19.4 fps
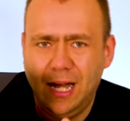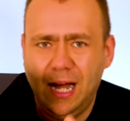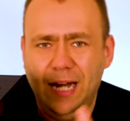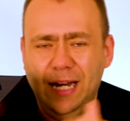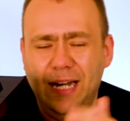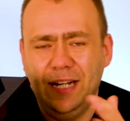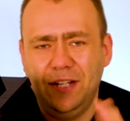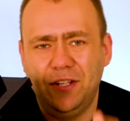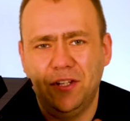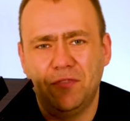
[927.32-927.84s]

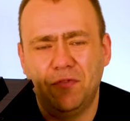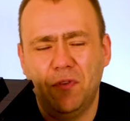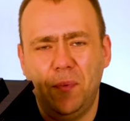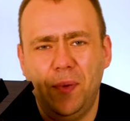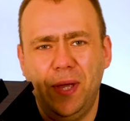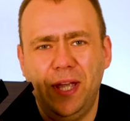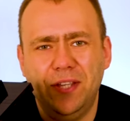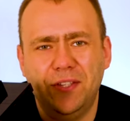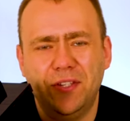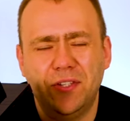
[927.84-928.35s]
and it just
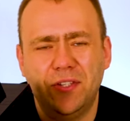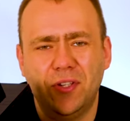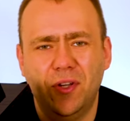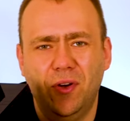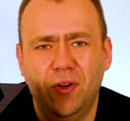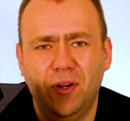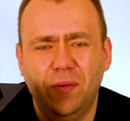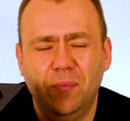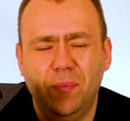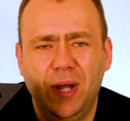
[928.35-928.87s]
repeats the
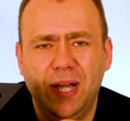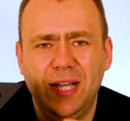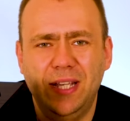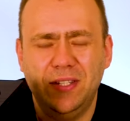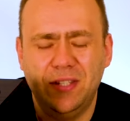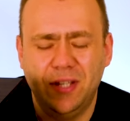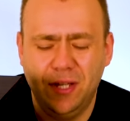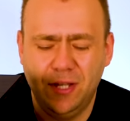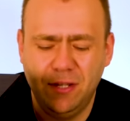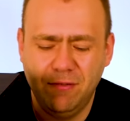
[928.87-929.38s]
song and
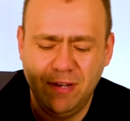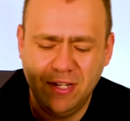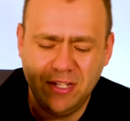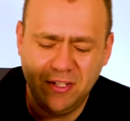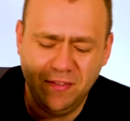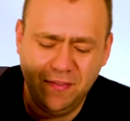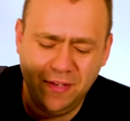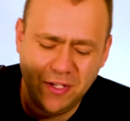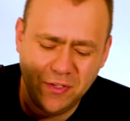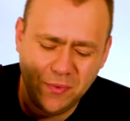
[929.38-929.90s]
plays uh, the
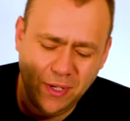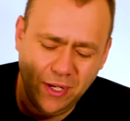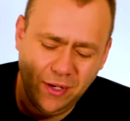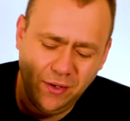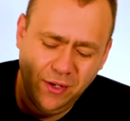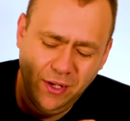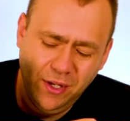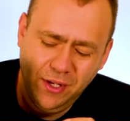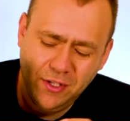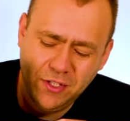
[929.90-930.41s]
rest of it as
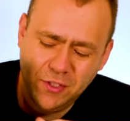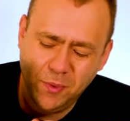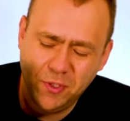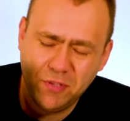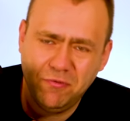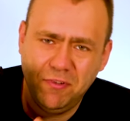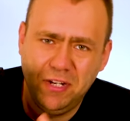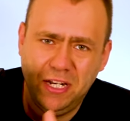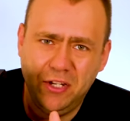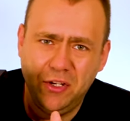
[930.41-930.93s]
well. So
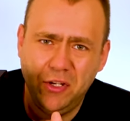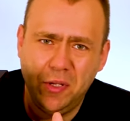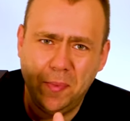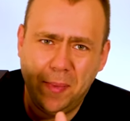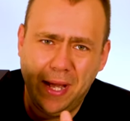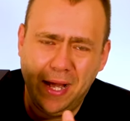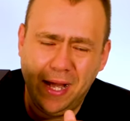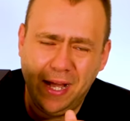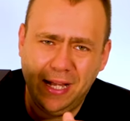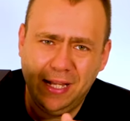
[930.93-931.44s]
what's really good
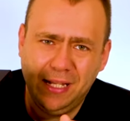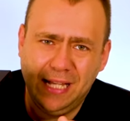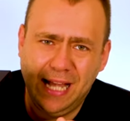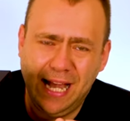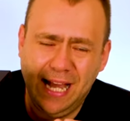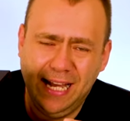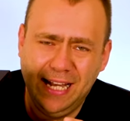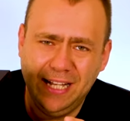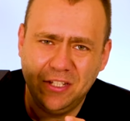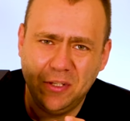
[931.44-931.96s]
about
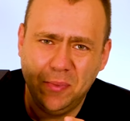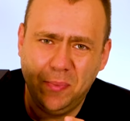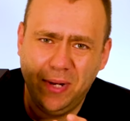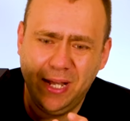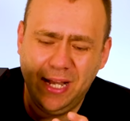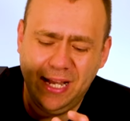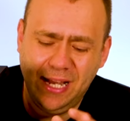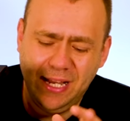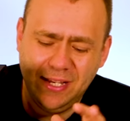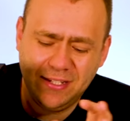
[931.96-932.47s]
getting it to
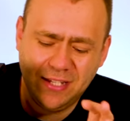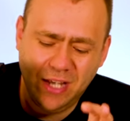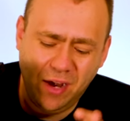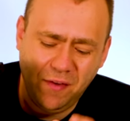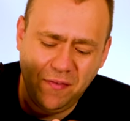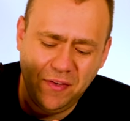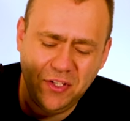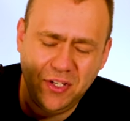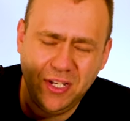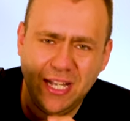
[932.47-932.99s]
play
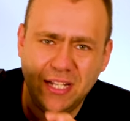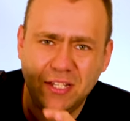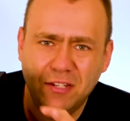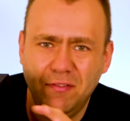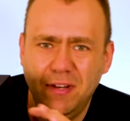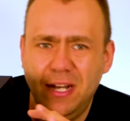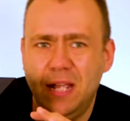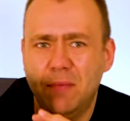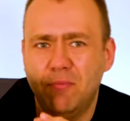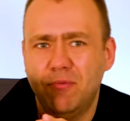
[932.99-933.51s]
itself is you get to
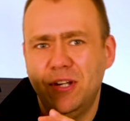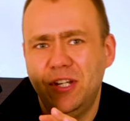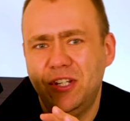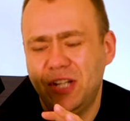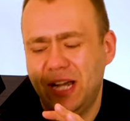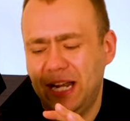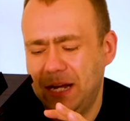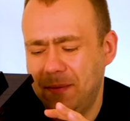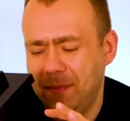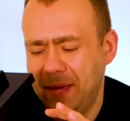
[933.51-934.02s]
really
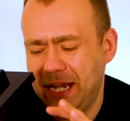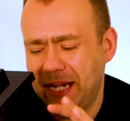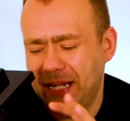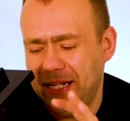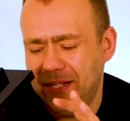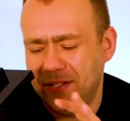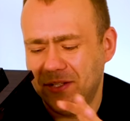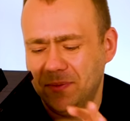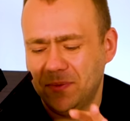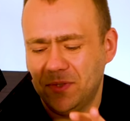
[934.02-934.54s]
appreciate the
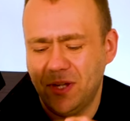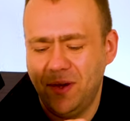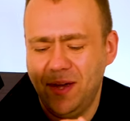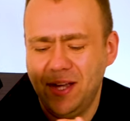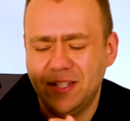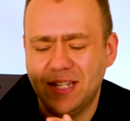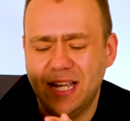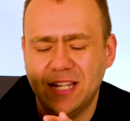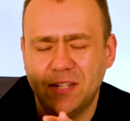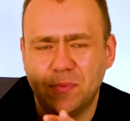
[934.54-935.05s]
mechanism. So
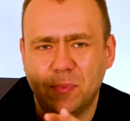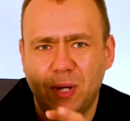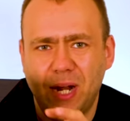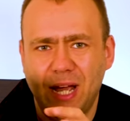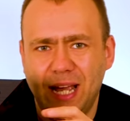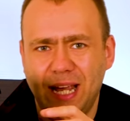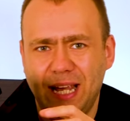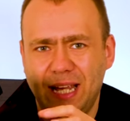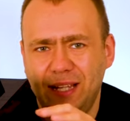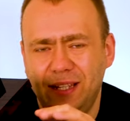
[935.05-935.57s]
as that's
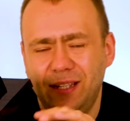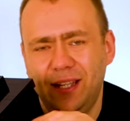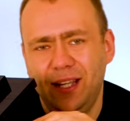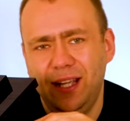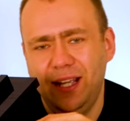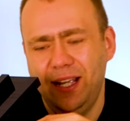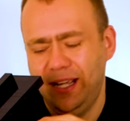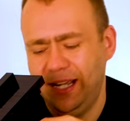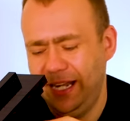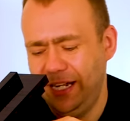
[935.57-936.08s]
playing
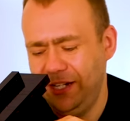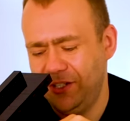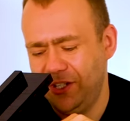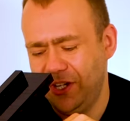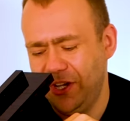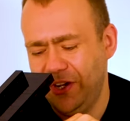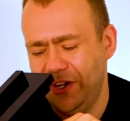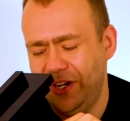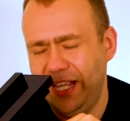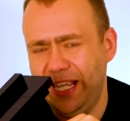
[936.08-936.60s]

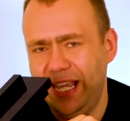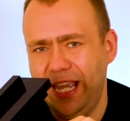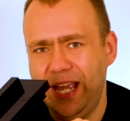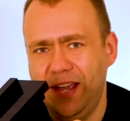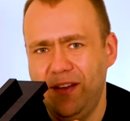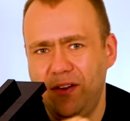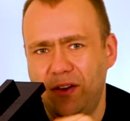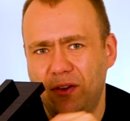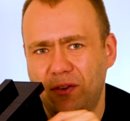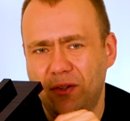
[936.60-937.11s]
internally
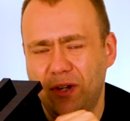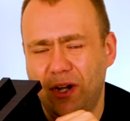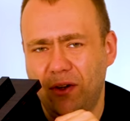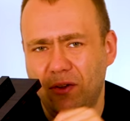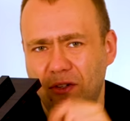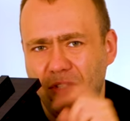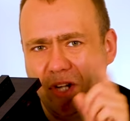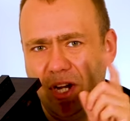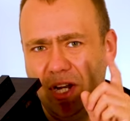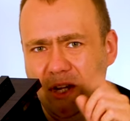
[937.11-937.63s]
here, and I'll,
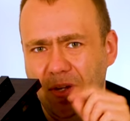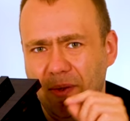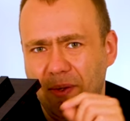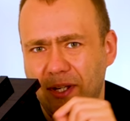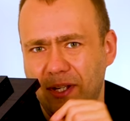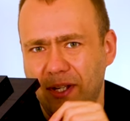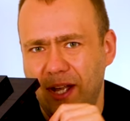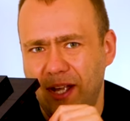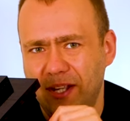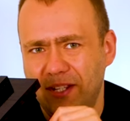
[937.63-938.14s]
I'll show you
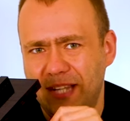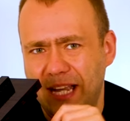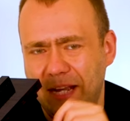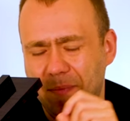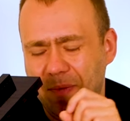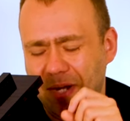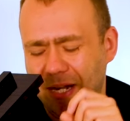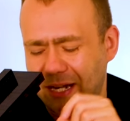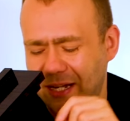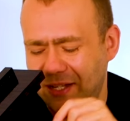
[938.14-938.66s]
a, a,
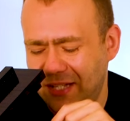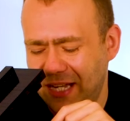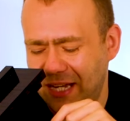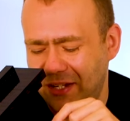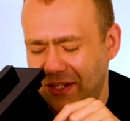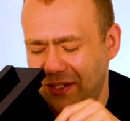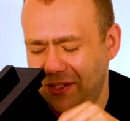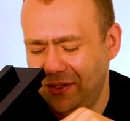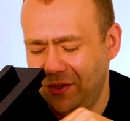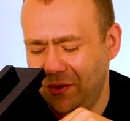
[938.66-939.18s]
segment in a
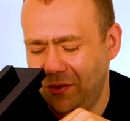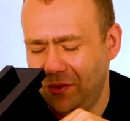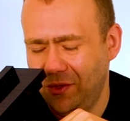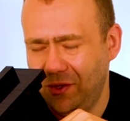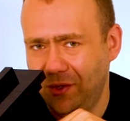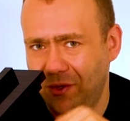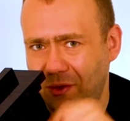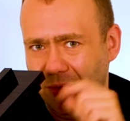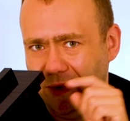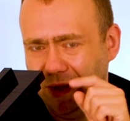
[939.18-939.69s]
second on
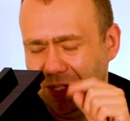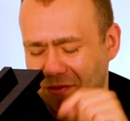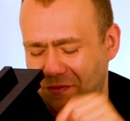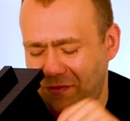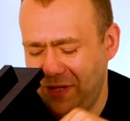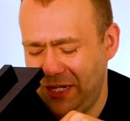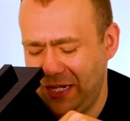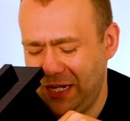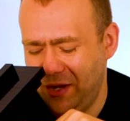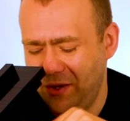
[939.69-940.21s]
the on this
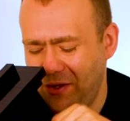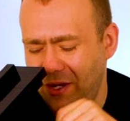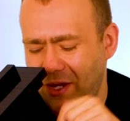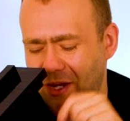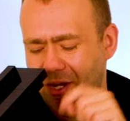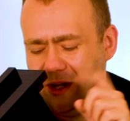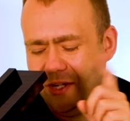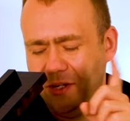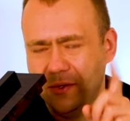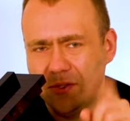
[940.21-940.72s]
video,
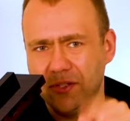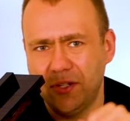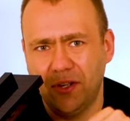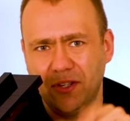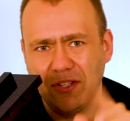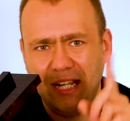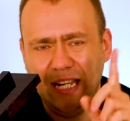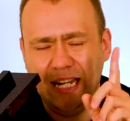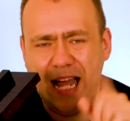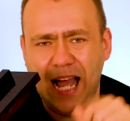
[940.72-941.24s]
you'll
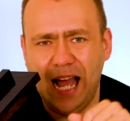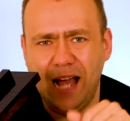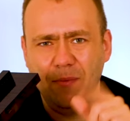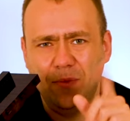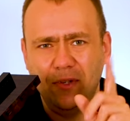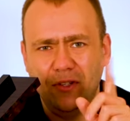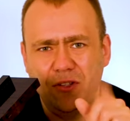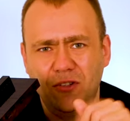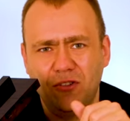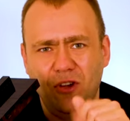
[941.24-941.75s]
start seeing the
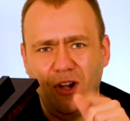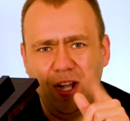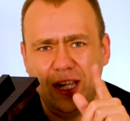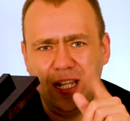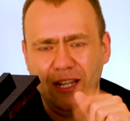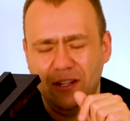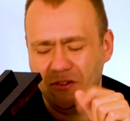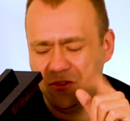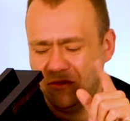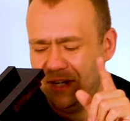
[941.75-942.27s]
hammers
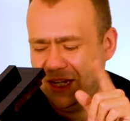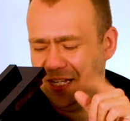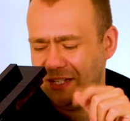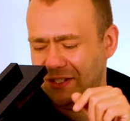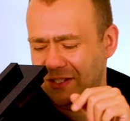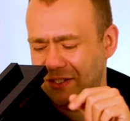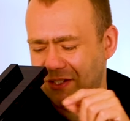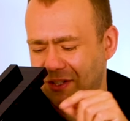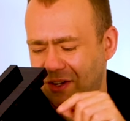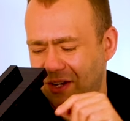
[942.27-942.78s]
striking the
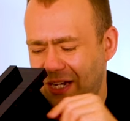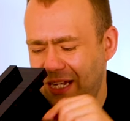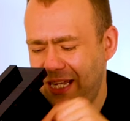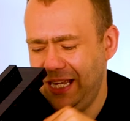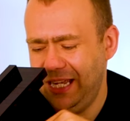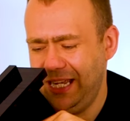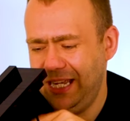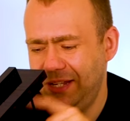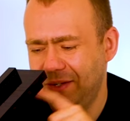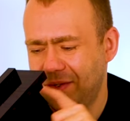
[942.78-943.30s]
strings inside
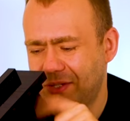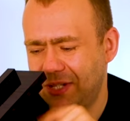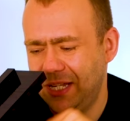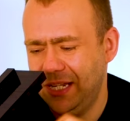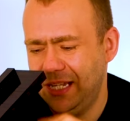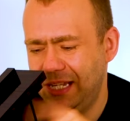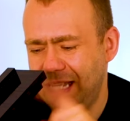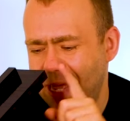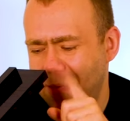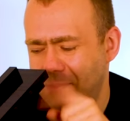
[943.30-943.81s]
here. You'll see
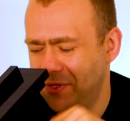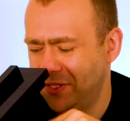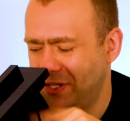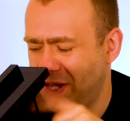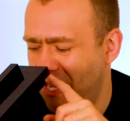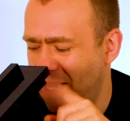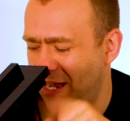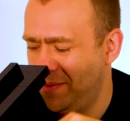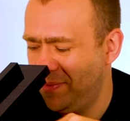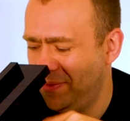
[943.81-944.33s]
the dampers
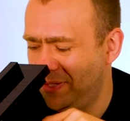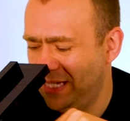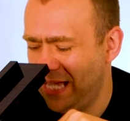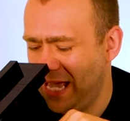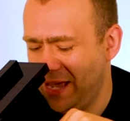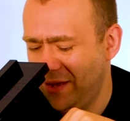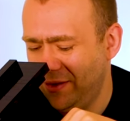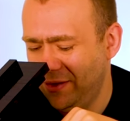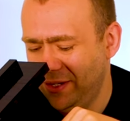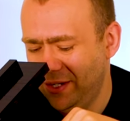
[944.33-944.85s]
going up and
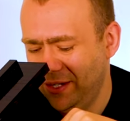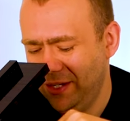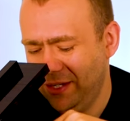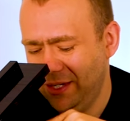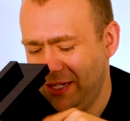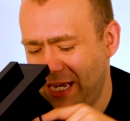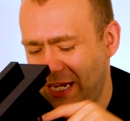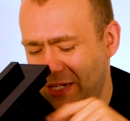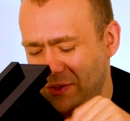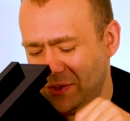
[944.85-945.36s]
down,
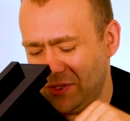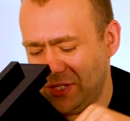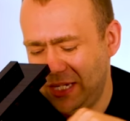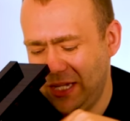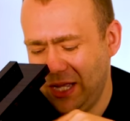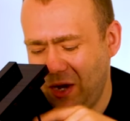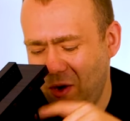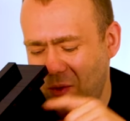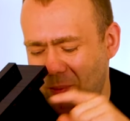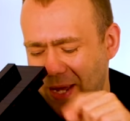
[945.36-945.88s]
and you'll see
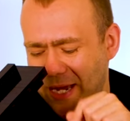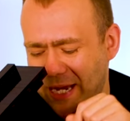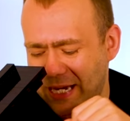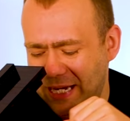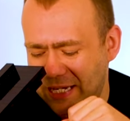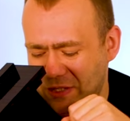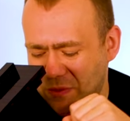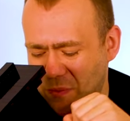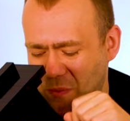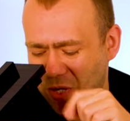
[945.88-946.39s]
the whole
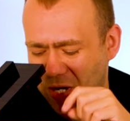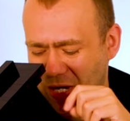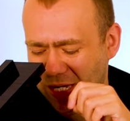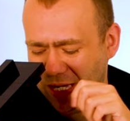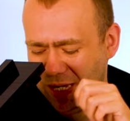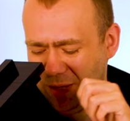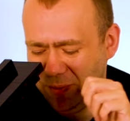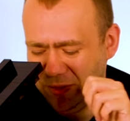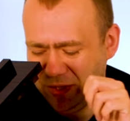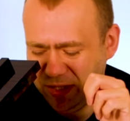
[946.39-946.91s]
mechanism
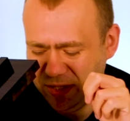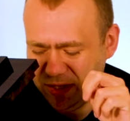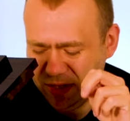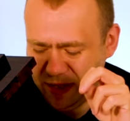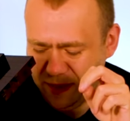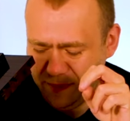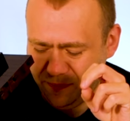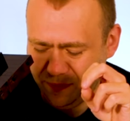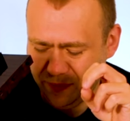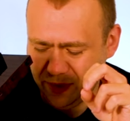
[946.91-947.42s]
working, which is
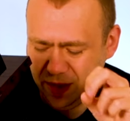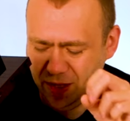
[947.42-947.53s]
um,